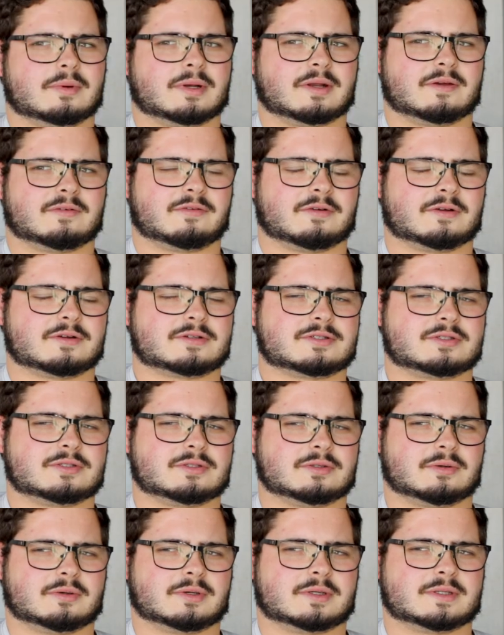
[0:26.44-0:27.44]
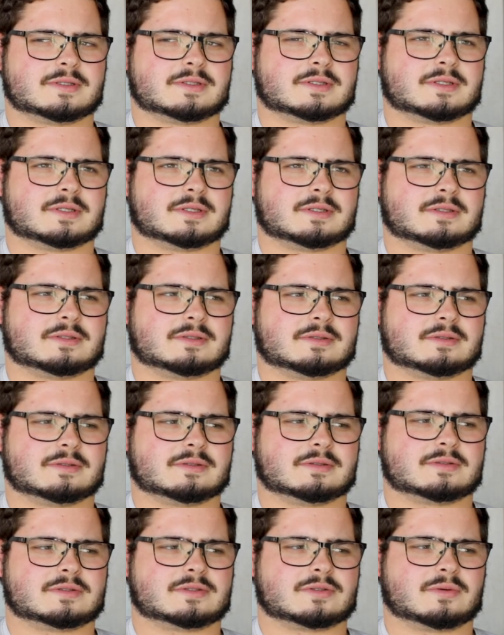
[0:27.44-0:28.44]
When I first joined
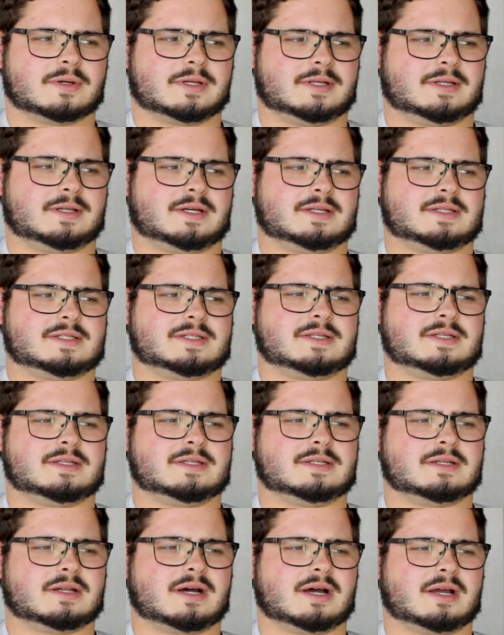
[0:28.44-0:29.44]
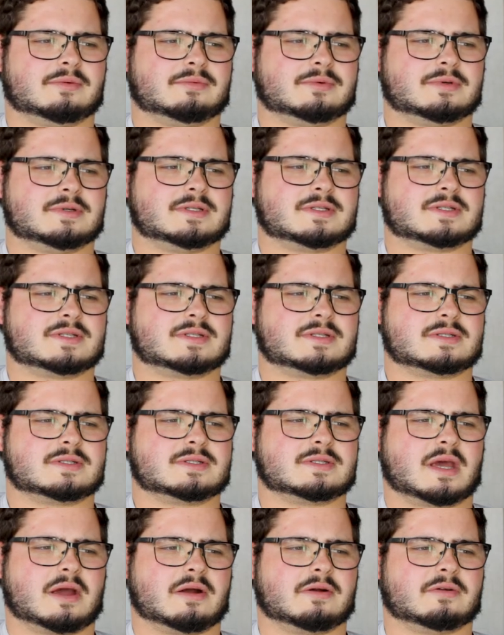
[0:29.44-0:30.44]
in 2019, I was
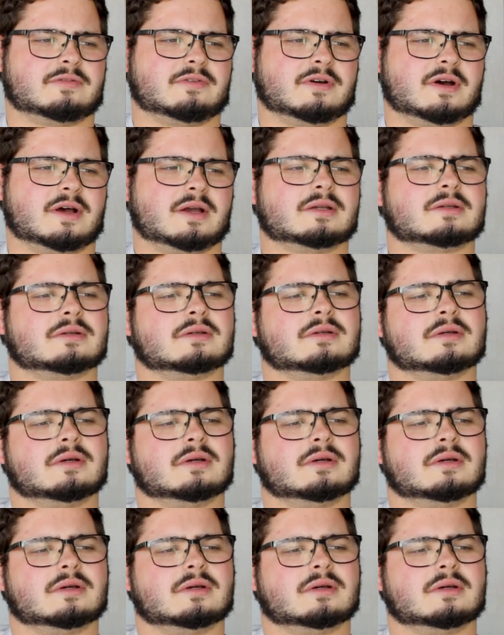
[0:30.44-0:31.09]
terrified.